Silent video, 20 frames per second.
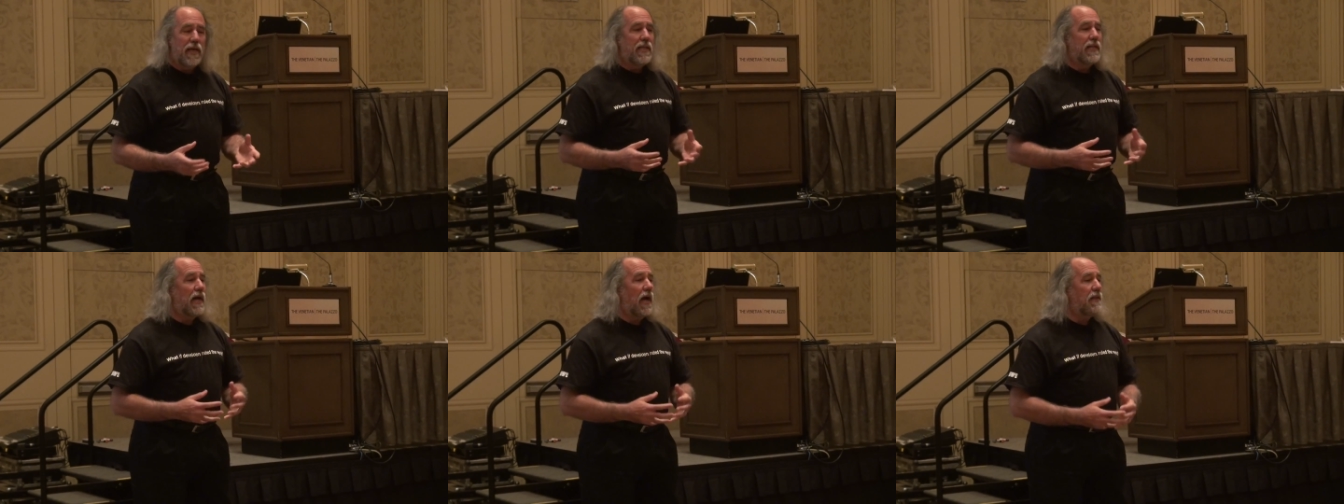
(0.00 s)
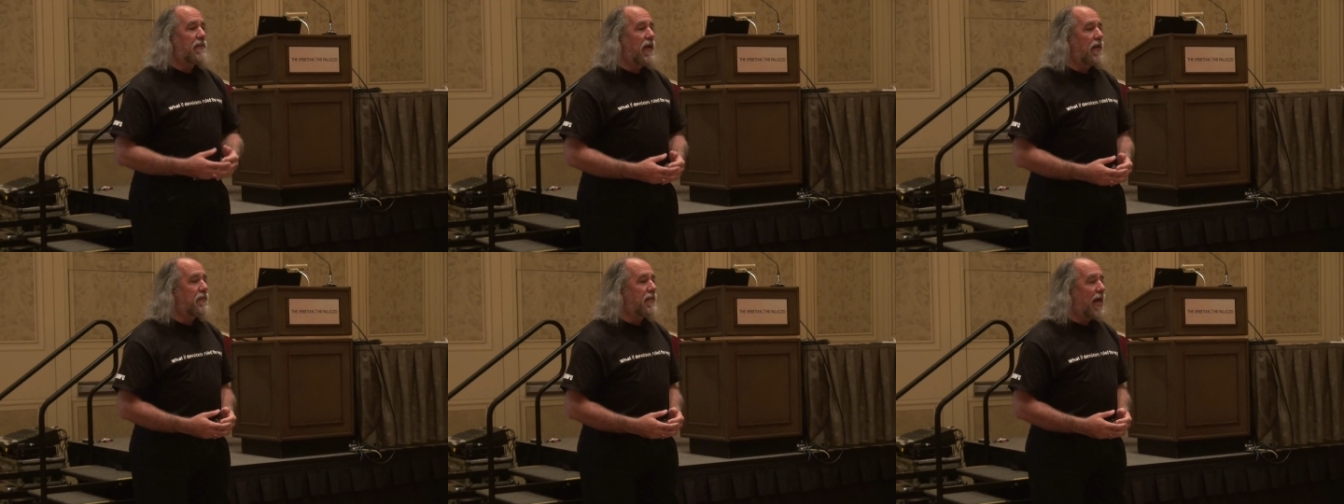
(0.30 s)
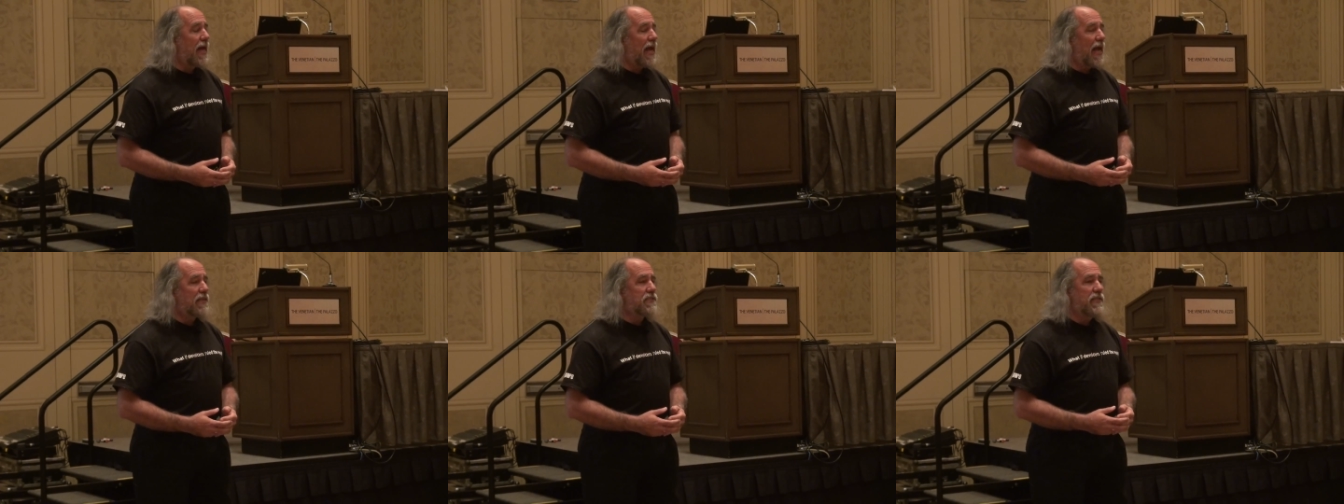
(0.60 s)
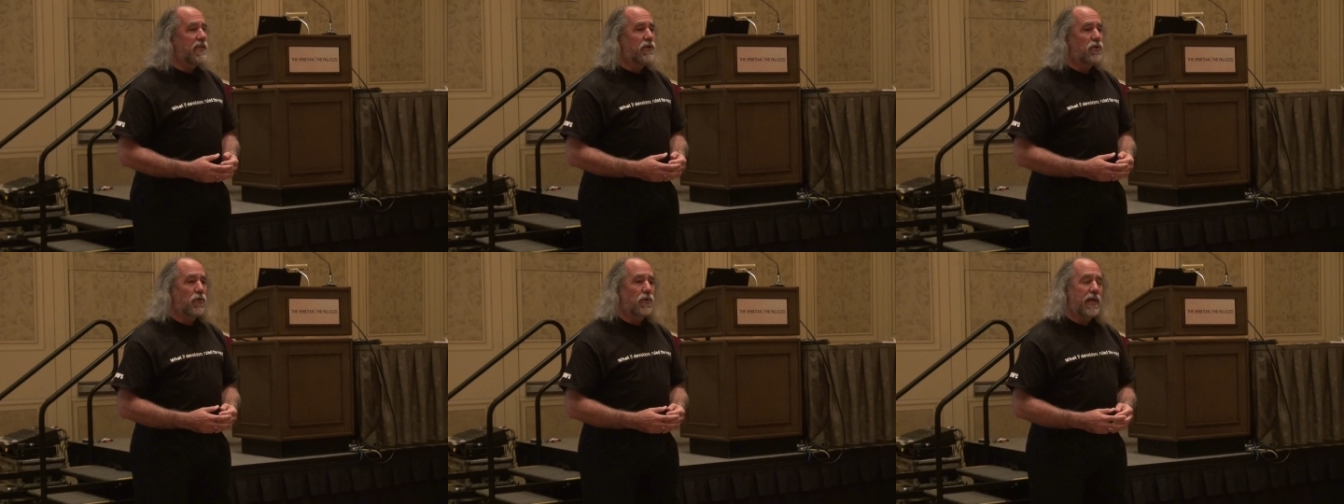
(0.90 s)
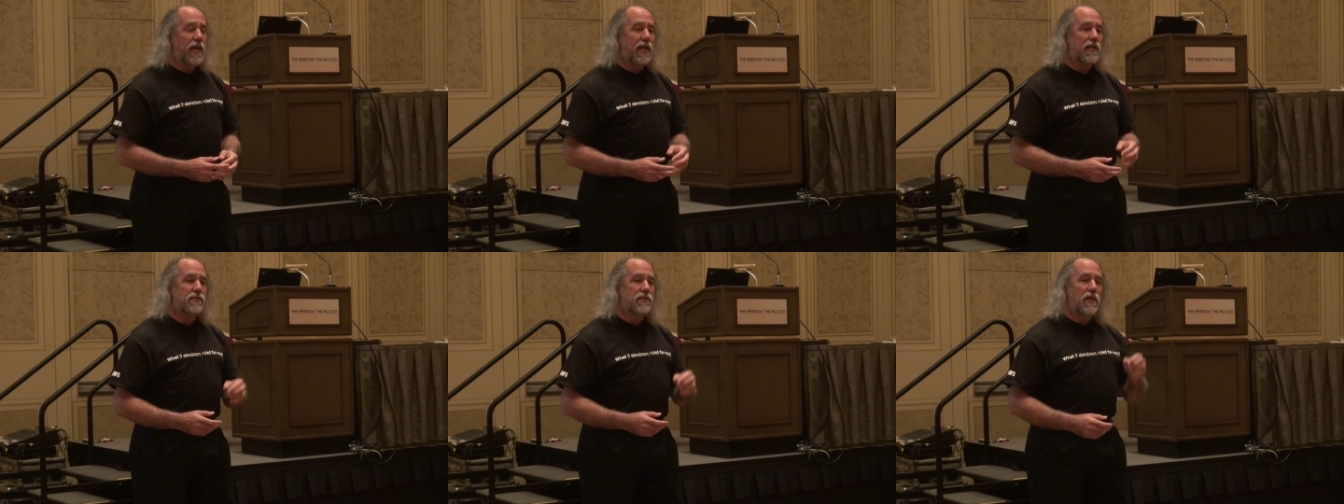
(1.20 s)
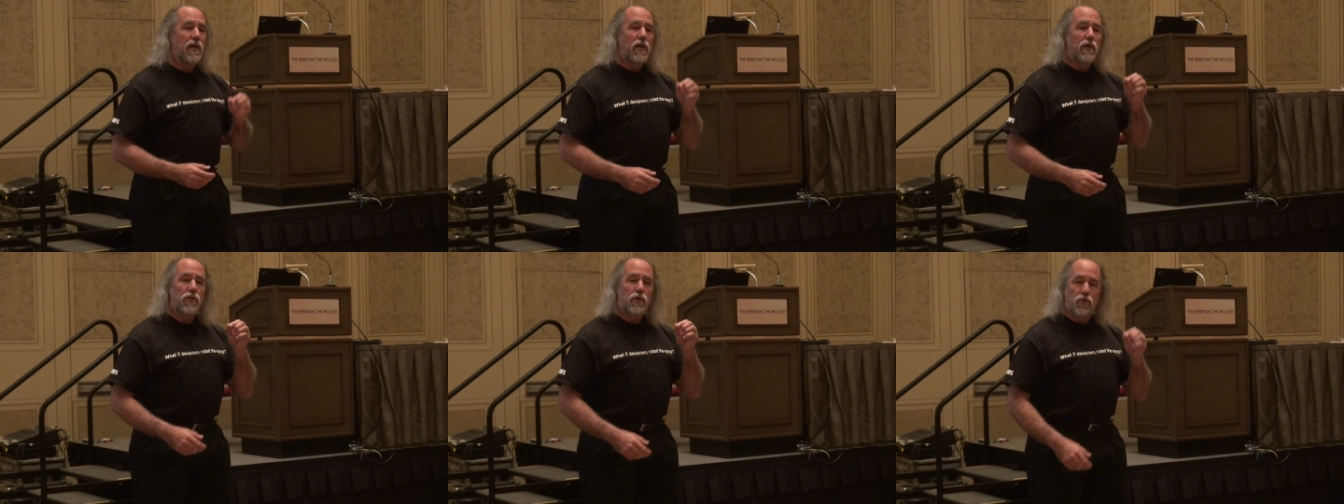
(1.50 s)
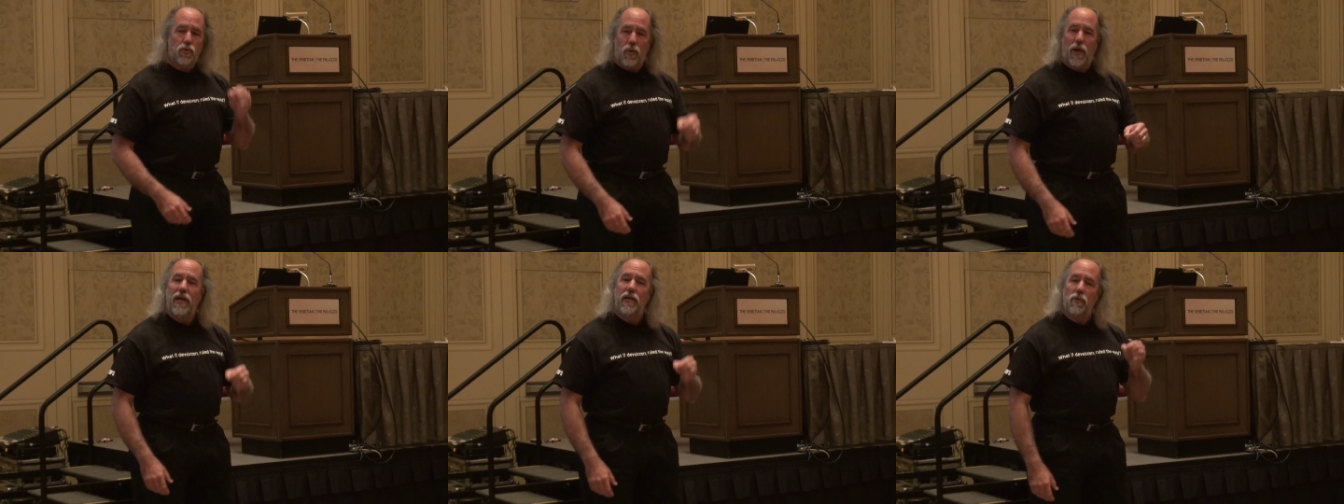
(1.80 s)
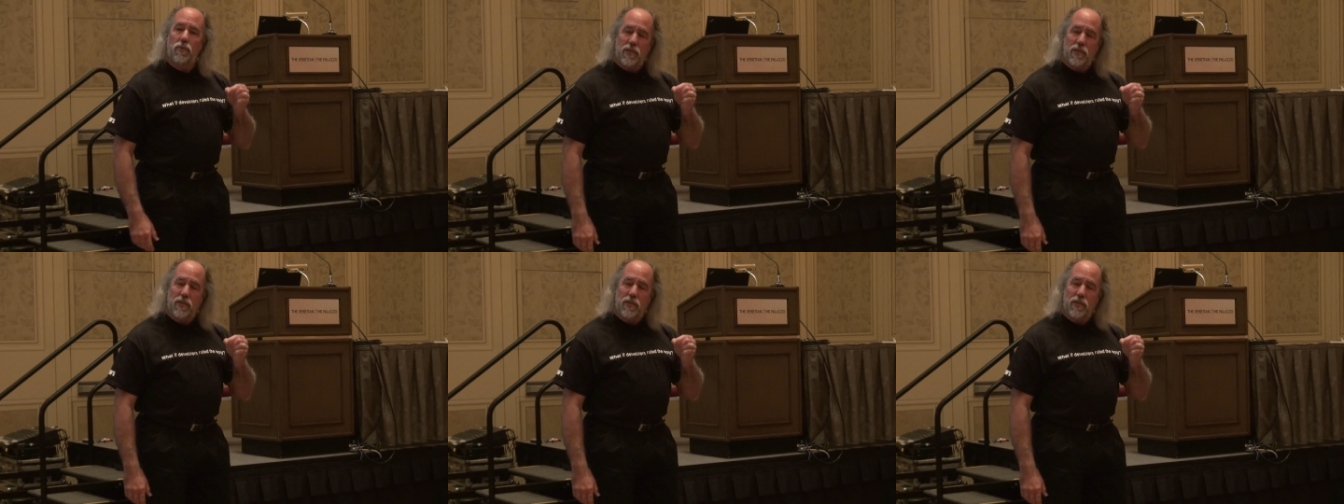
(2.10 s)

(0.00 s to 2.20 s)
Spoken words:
Now, I think that actually creates greater